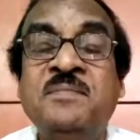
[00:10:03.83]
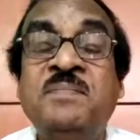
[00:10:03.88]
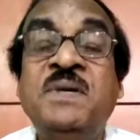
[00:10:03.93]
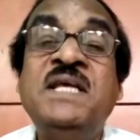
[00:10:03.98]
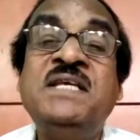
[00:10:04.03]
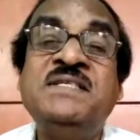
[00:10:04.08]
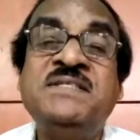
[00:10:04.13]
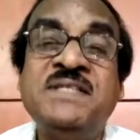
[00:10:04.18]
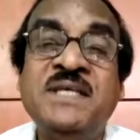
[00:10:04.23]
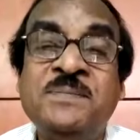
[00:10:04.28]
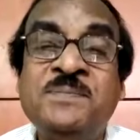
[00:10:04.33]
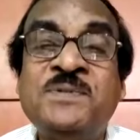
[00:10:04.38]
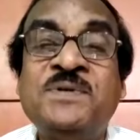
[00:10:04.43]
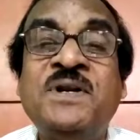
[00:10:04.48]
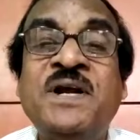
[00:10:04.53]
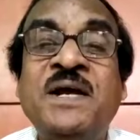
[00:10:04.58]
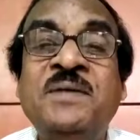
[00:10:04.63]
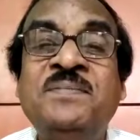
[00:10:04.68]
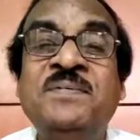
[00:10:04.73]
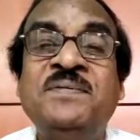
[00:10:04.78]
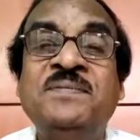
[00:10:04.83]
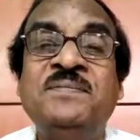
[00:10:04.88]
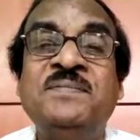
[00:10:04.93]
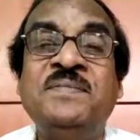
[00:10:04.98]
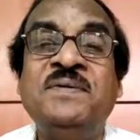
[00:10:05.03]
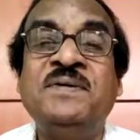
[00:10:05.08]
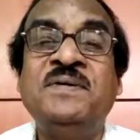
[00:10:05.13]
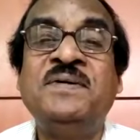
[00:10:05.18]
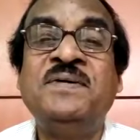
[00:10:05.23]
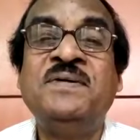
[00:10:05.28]
please subscribe
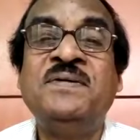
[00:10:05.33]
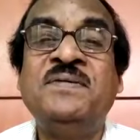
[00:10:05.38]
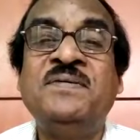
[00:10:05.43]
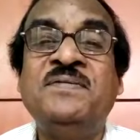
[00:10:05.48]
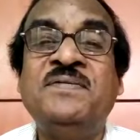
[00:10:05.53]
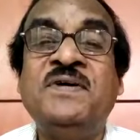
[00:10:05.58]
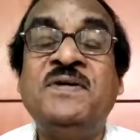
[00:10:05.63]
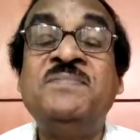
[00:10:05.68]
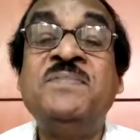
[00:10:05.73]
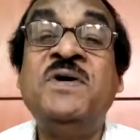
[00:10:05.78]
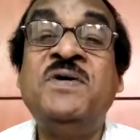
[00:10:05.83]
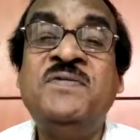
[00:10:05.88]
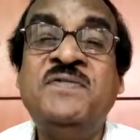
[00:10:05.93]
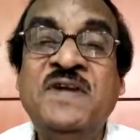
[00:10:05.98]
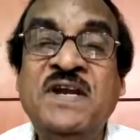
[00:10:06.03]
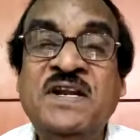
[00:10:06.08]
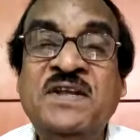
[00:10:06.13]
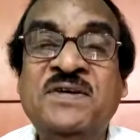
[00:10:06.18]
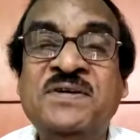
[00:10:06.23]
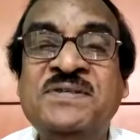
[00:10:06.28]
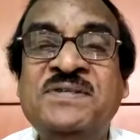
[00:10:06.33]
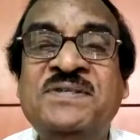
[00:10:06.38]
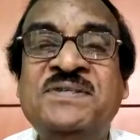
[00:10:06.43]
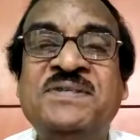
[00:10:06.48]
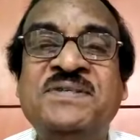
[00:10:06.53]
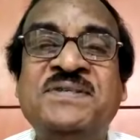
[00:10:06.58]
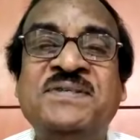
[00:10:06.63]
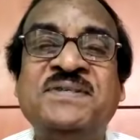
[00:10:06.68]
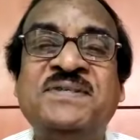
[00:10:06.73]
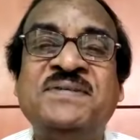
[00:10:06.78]
for more
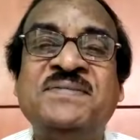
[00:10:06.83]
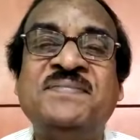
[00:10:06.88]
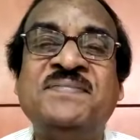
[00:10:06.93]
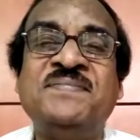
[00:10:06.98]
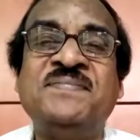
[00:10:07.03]
videos